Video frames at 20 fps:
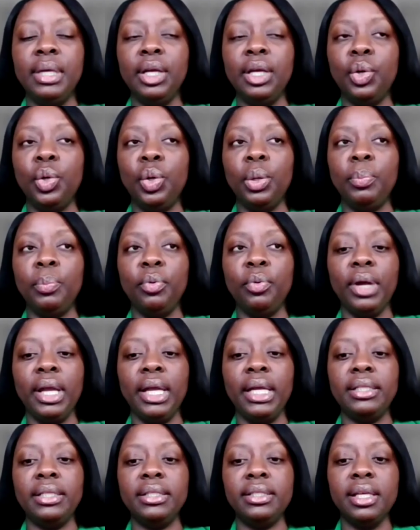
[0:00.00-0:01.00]

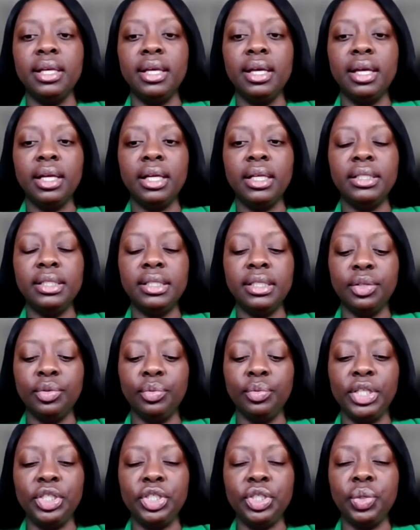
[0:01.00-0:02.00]
incorporates
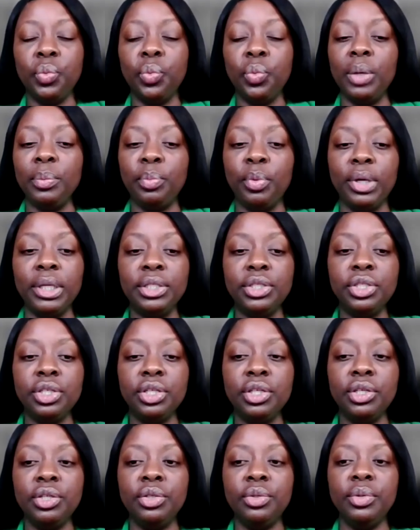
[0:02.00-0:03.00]
consideration
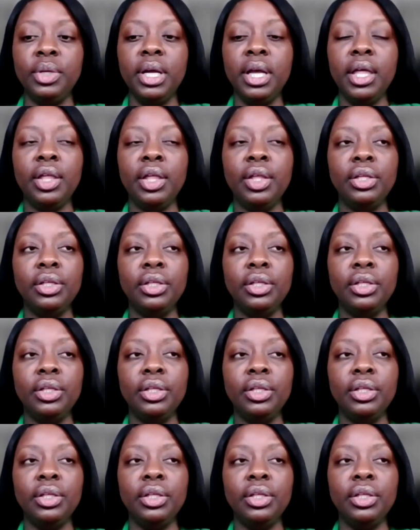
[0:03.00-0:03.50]
1.2,